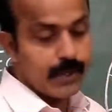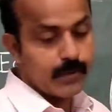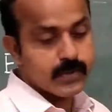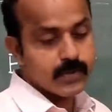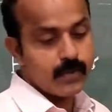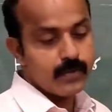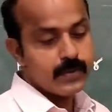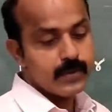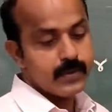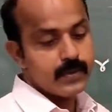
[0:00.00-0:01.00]
and
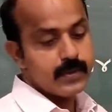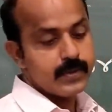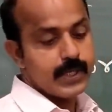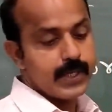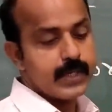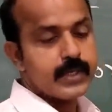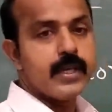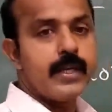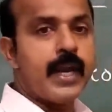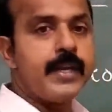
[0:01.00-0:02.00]
also there
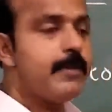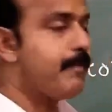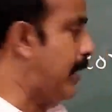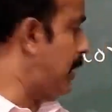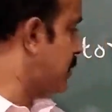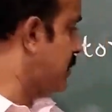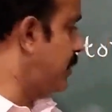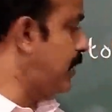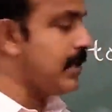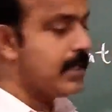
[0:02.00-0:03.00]
are 90 parallels
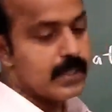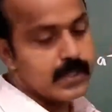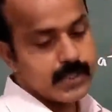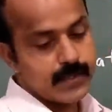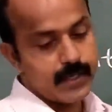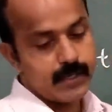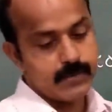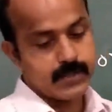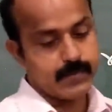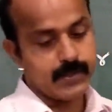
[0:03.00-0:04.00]
in the southern
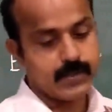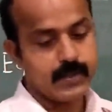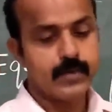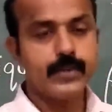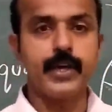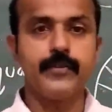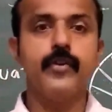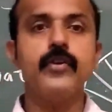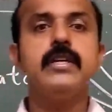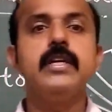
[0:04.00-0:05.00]
hemisphere.
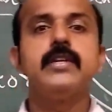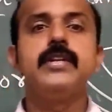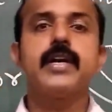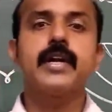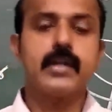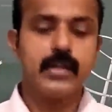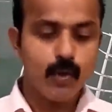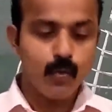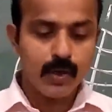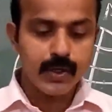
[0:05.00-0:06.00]
Therefore, there
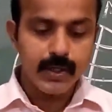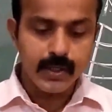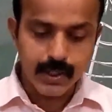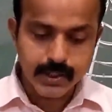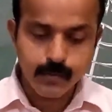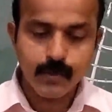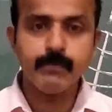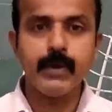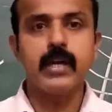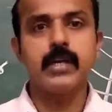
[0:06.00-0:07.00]
are
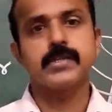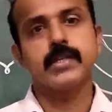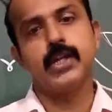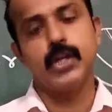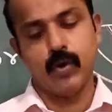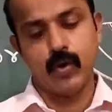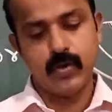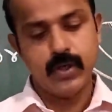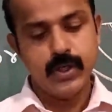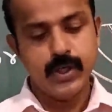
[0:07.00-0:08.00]
181 parallels in
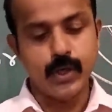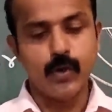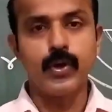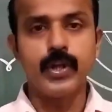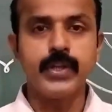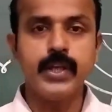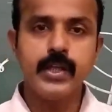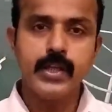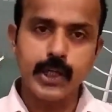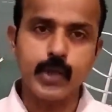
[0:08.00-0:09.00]
all, including
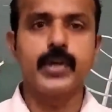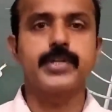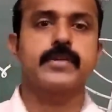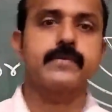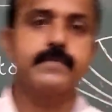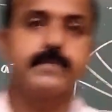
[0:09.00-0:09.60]
the equator.